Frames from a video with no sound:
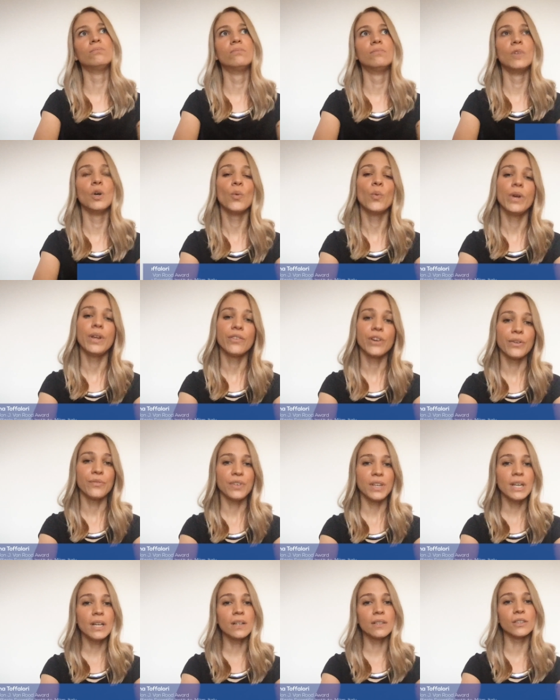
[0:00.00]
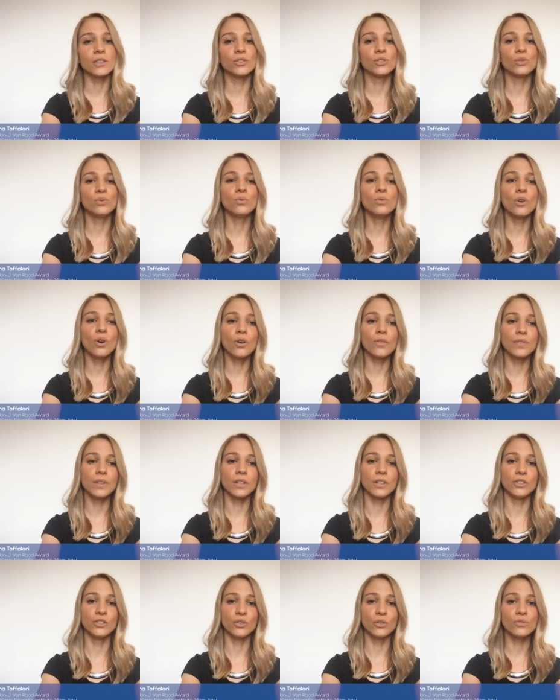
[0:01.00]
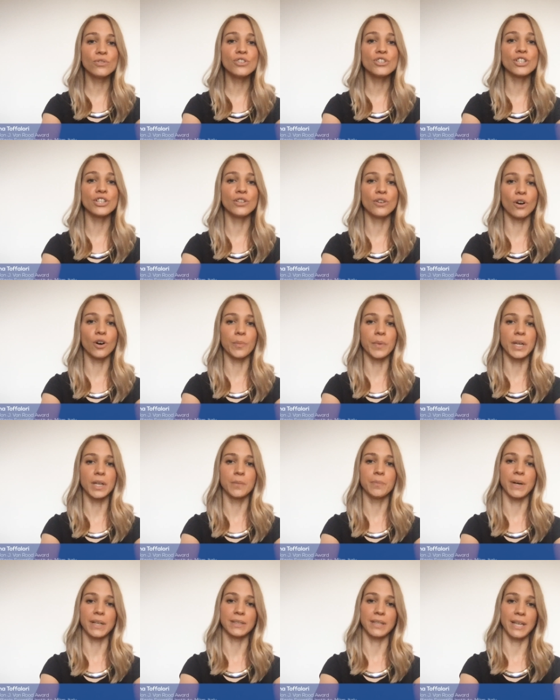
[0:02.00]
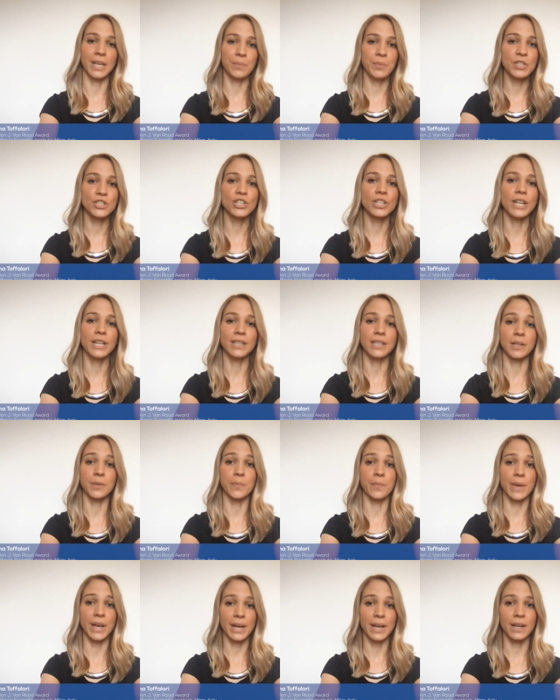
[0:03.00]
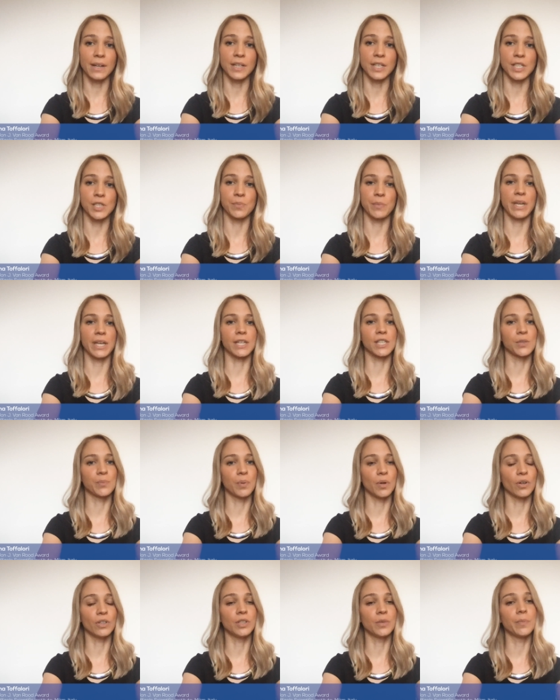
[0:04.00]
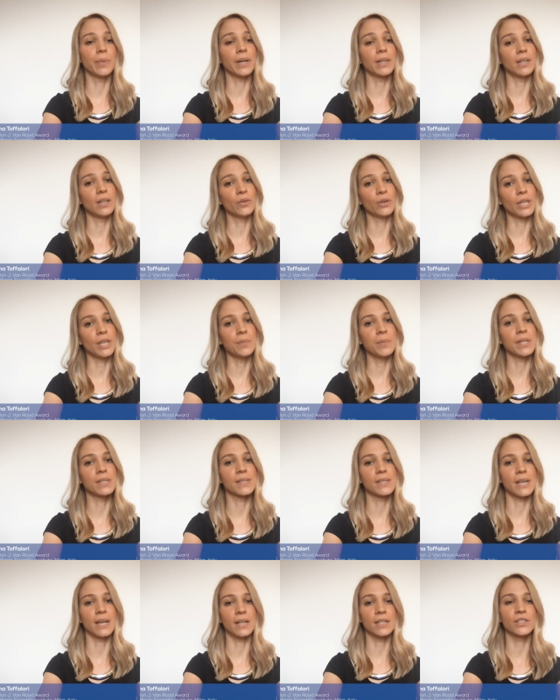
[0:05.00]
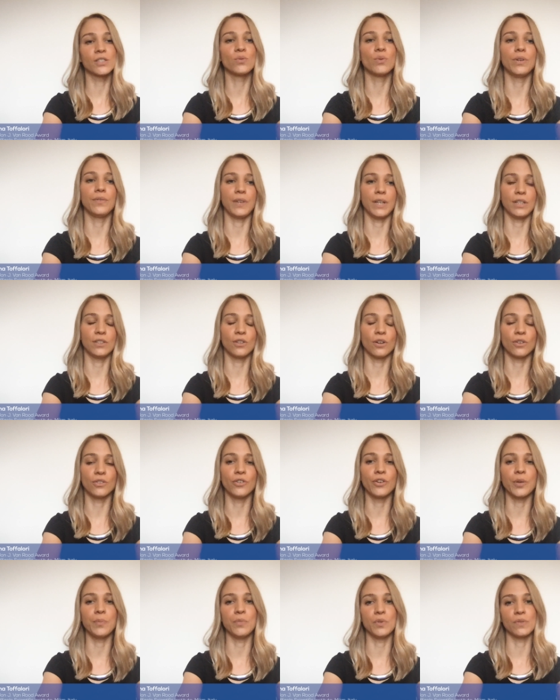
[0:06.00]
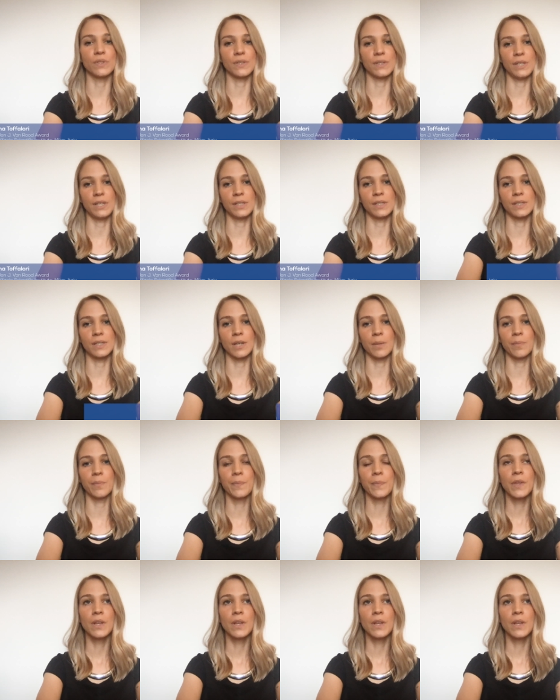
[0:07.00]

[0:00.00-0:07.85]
um, we reveal two novel non-genomic but epigenetic mechanisms exploited by leukemia cells to evade donor immune system.